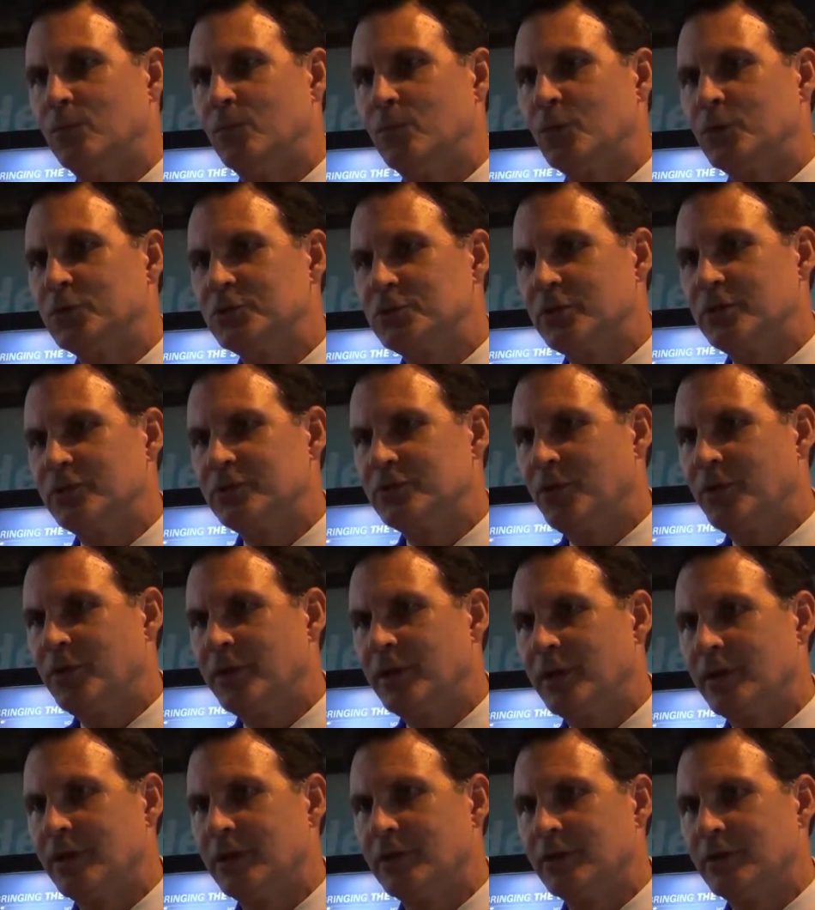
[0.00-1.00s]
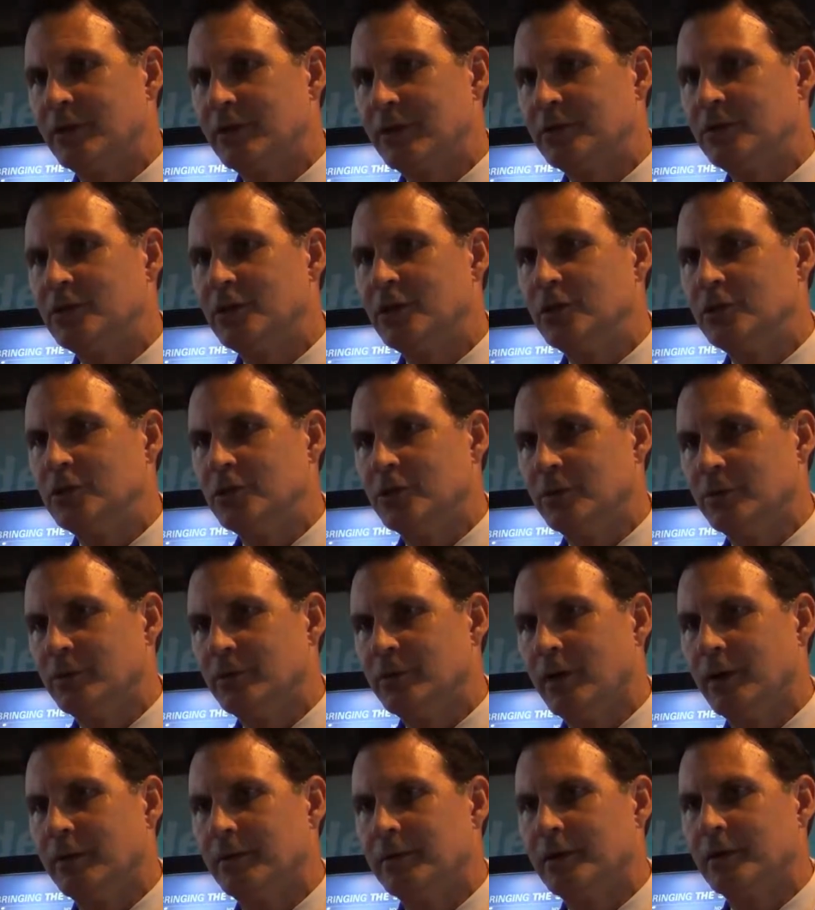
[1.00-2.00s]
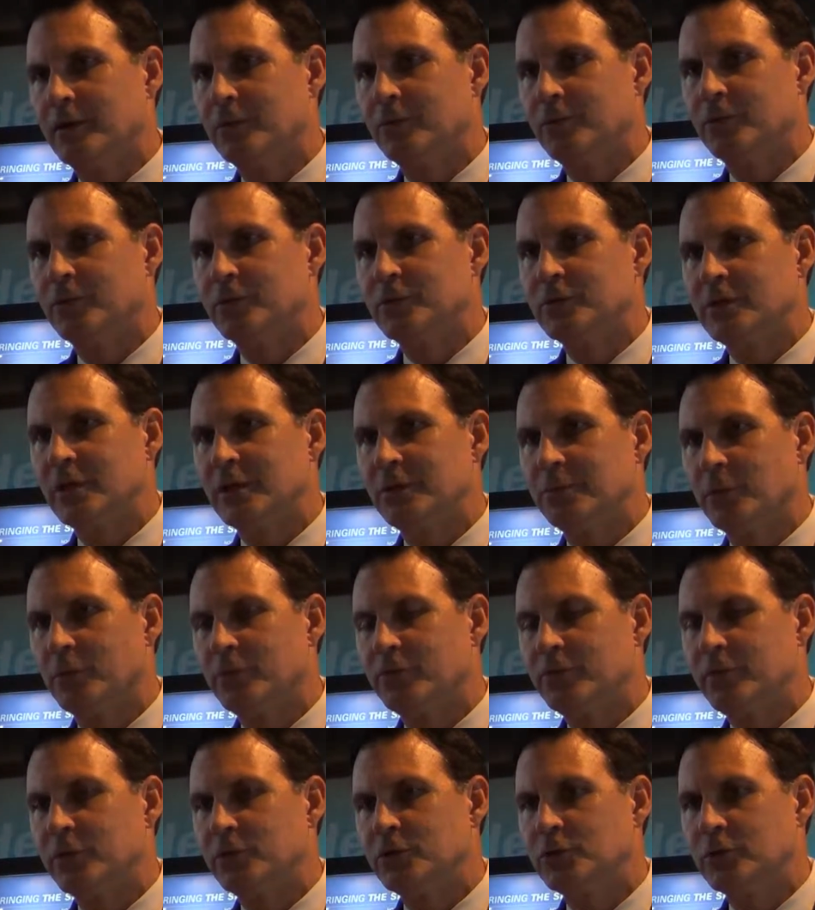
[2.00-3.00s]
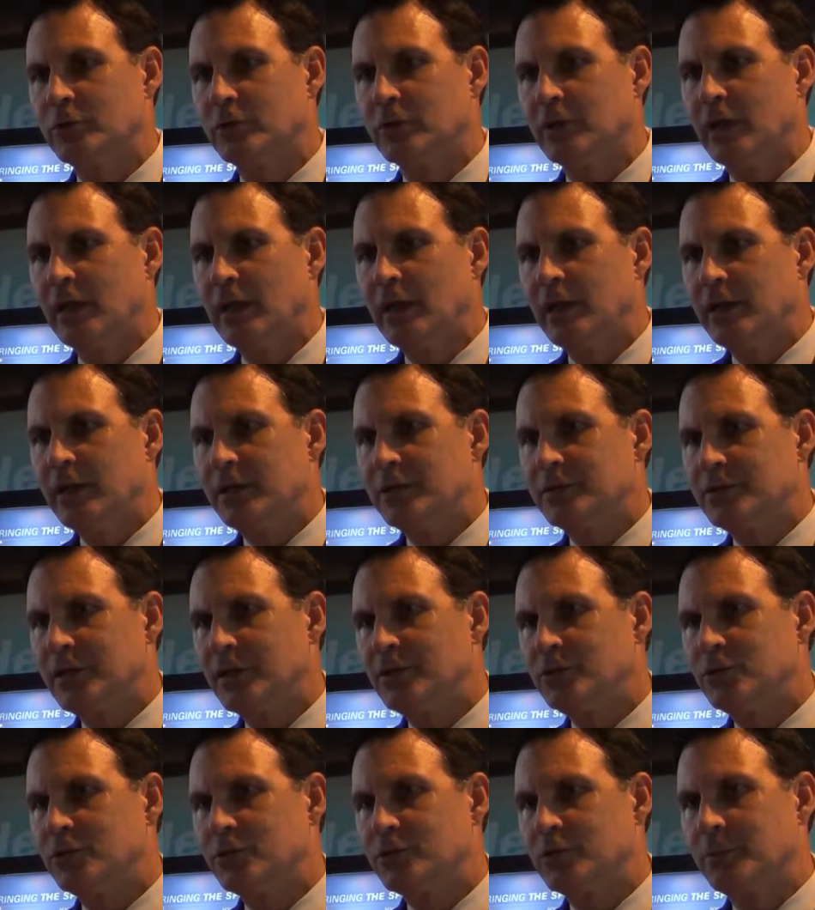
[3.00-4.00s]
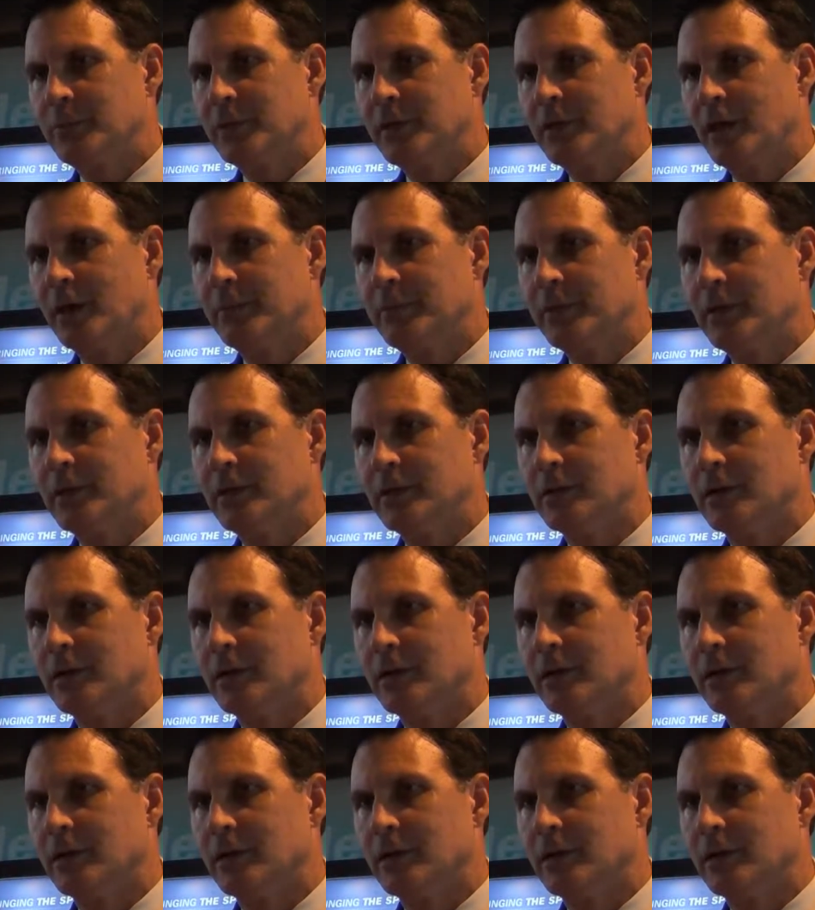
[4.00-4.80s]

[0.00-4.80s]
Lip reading: it's only going to continue. In the foreseeable future, sensors are becoming